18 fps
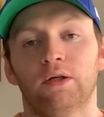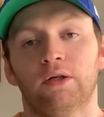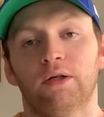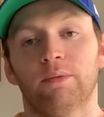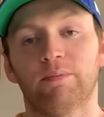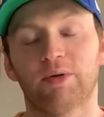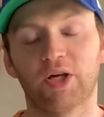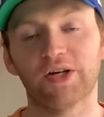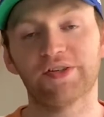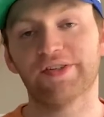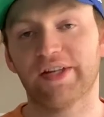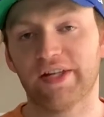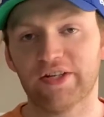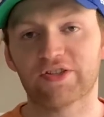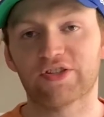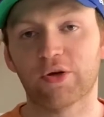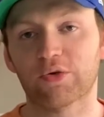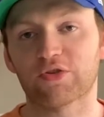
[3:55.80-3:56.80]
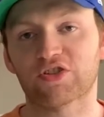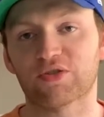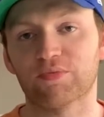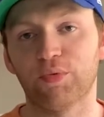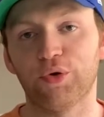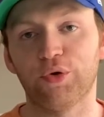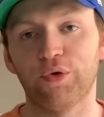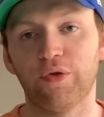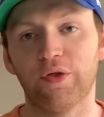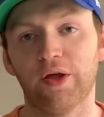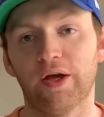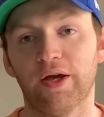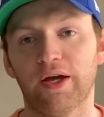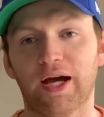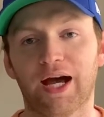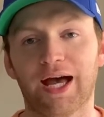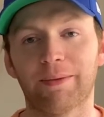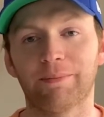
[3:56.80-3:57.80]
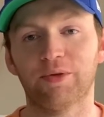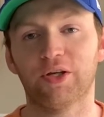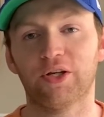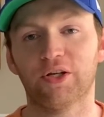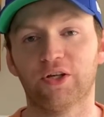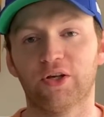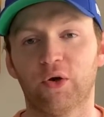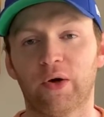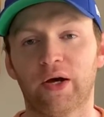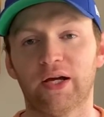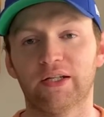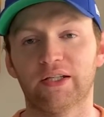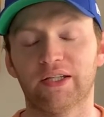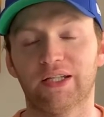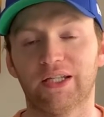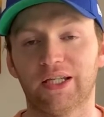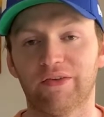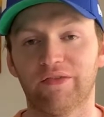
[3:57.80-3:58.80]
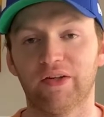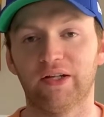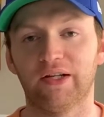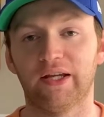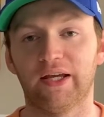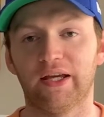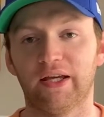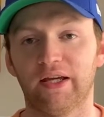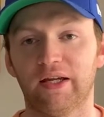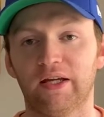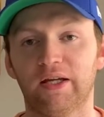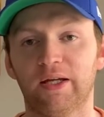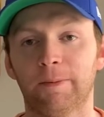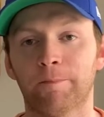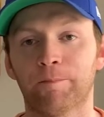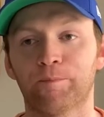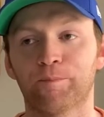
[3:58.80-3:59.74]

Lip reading: Because it is so smooth, I'm going to go ahead and give it a...